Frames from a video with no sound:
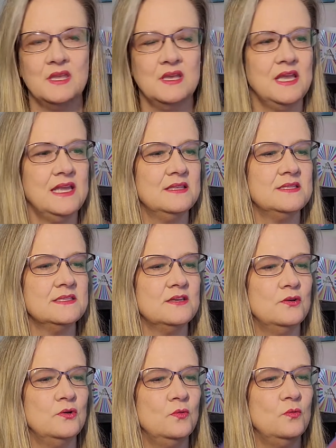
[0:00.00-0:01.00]
And
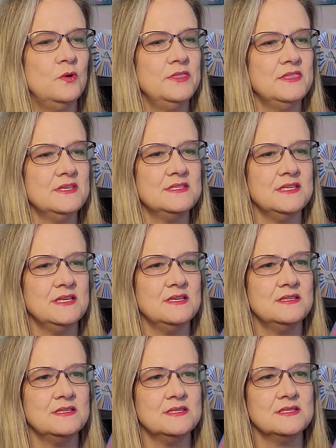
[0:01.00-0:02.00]
so what this
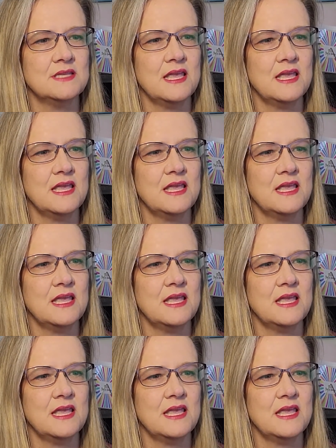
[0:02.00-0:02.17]
is